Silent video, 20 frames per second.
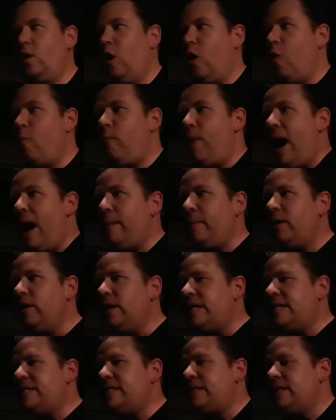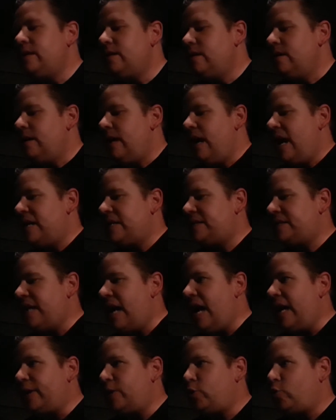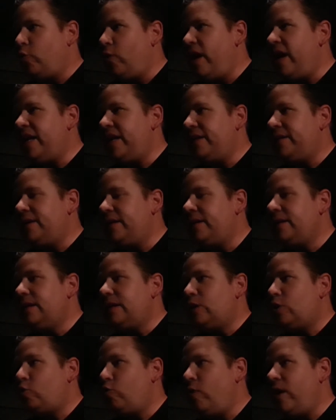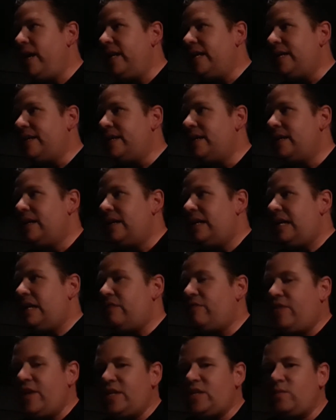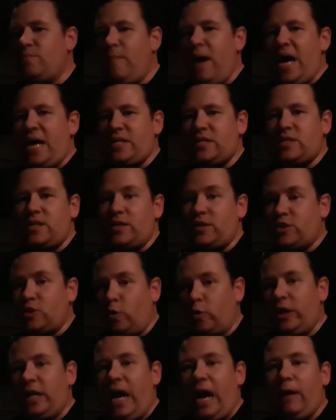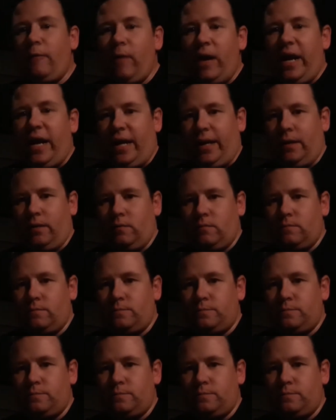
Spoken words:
Obama and Assad created this mess, and so did Iran.